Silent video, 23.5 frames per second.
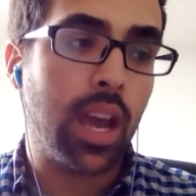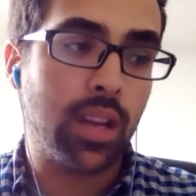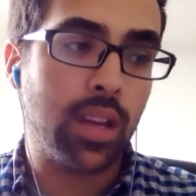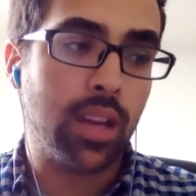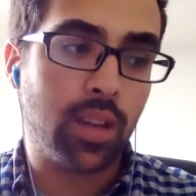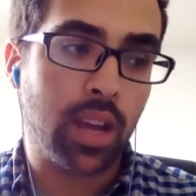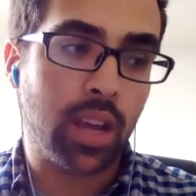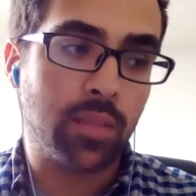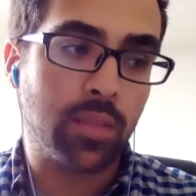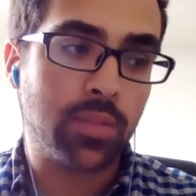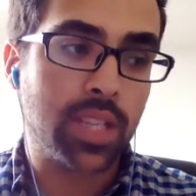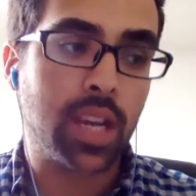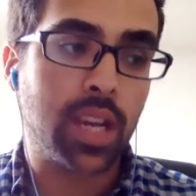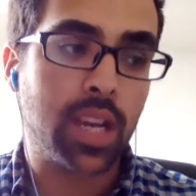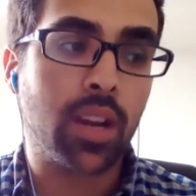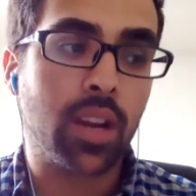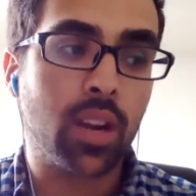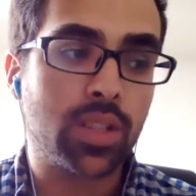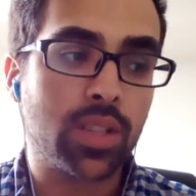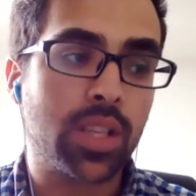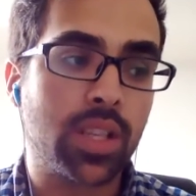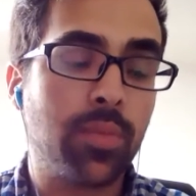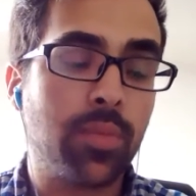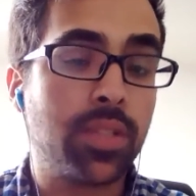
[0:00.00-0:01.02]
setting
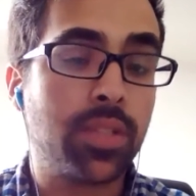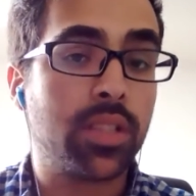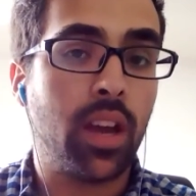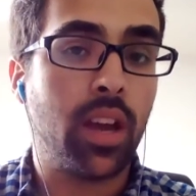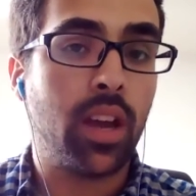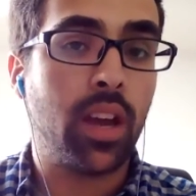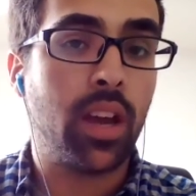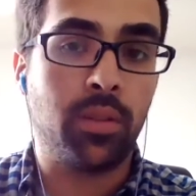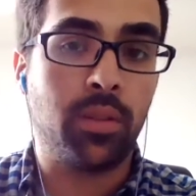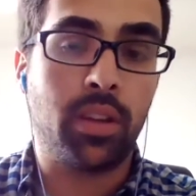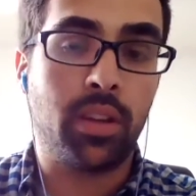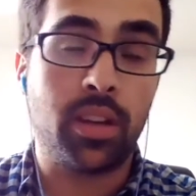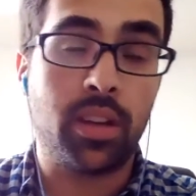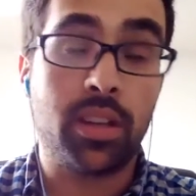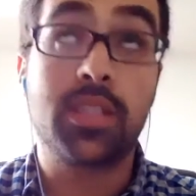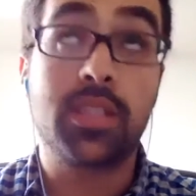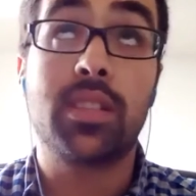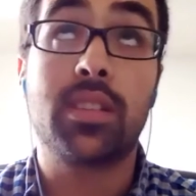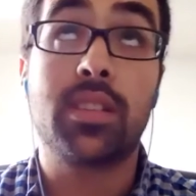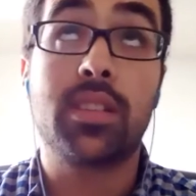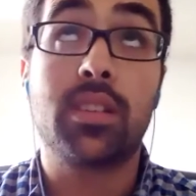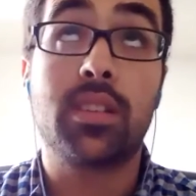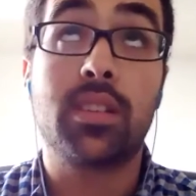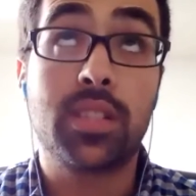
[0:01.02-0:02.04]
ourselves
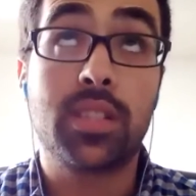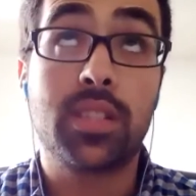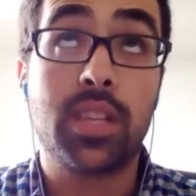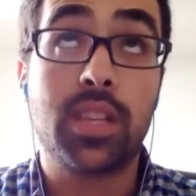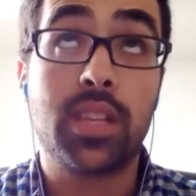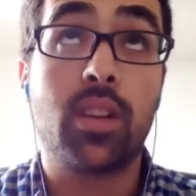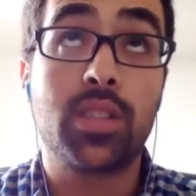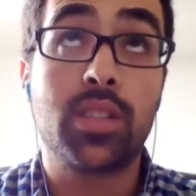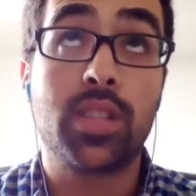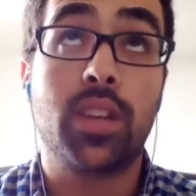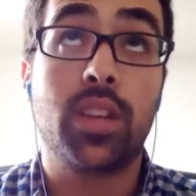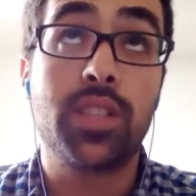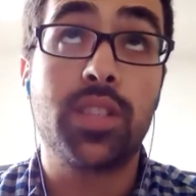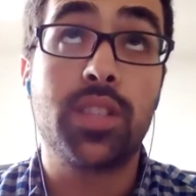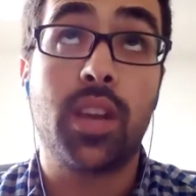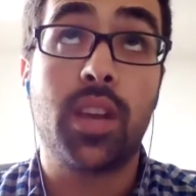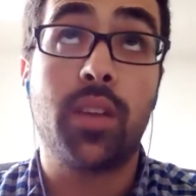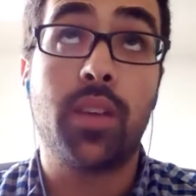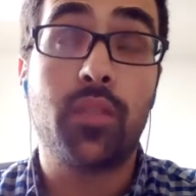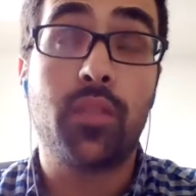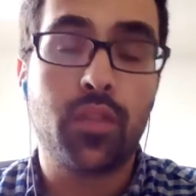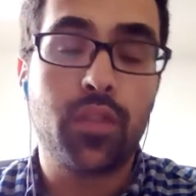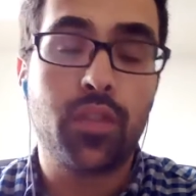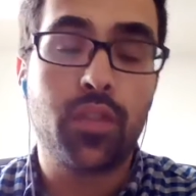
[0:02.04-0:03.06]
up
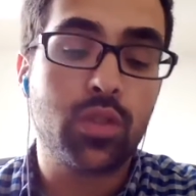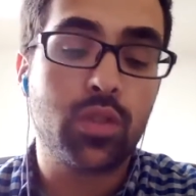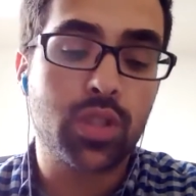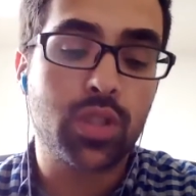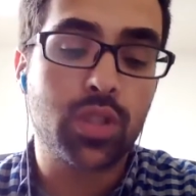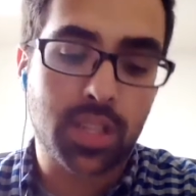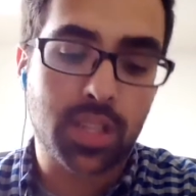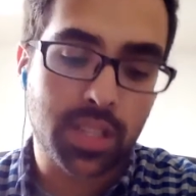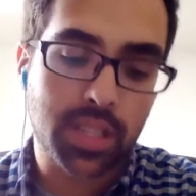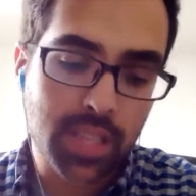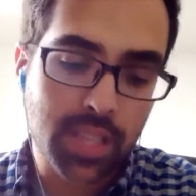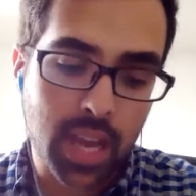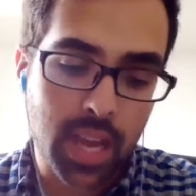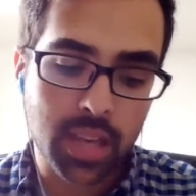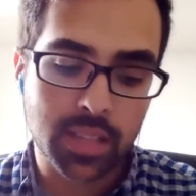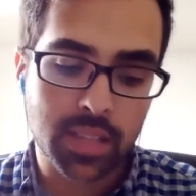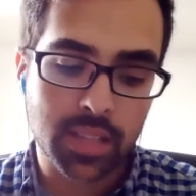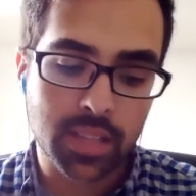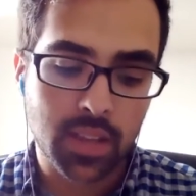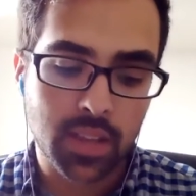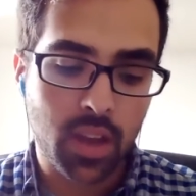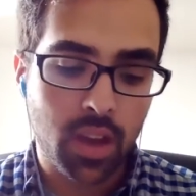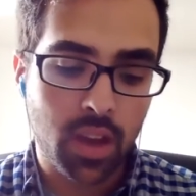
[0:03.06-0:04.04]
for future success.